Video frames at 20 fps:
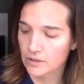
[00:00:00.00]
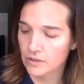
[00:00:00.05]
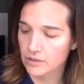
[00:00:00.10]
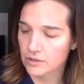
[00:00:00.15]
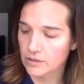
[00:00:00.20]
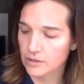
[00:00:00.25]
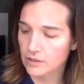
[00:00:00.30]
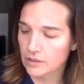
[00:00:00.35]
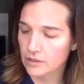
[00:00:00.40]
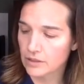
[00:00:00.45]

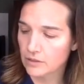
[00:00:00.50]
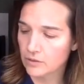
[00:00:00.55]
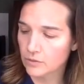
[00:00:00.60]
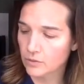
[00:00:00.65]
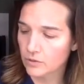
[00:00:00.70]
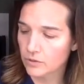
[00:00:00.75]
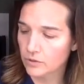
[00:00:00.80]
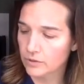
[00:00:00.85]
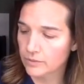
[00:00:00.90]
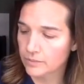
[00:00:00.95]
to
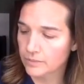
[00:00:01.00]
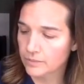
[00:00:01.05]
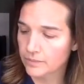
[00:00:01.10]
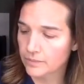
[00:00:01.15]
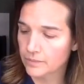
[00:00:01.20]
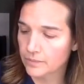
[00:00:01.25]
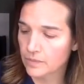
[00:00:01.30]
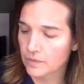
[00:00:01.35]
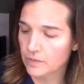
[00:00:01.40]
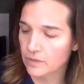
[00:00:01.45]
equal
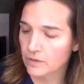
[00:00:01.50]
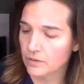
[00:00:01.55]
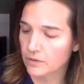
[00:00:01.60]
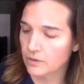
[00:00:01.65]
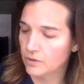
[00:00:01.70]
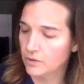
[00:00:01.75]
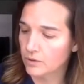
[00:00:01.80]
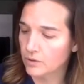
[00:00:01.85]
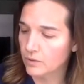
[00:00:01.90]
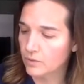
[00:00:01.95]

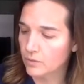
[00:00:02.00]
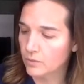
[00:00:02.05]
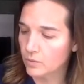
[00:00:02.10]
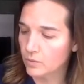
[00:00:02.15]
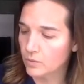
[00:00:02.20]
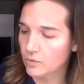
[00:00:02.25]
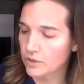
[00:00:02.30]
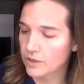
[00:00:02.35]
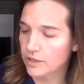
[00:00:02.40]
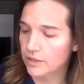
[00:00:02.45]

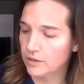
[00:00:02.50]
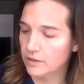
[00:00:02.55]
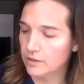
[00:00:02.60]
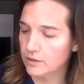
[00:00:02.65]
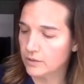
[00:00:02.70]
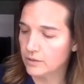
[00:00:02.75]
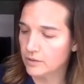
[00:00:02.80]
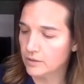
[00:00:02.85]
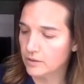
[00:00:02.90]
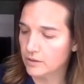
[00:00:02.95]
1
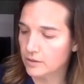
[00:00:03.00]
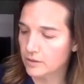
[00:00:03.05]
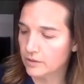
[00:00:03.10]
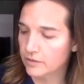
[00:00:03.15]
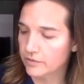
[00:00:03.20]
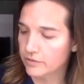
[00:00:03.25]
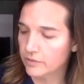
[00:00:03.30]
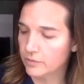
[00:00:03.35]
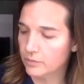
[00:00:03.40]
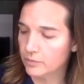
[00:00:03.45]

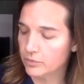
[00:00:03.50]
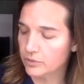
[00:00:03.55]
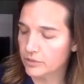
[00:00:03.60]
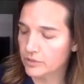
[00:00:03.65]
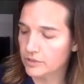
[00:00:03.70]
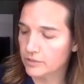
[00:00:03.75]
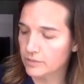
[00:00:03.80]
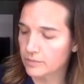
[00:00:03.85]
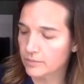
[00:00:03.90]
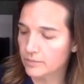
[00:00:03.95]
of the
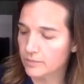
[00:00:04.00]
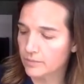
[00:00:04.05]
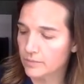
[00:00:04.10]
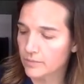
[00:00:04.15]
prism.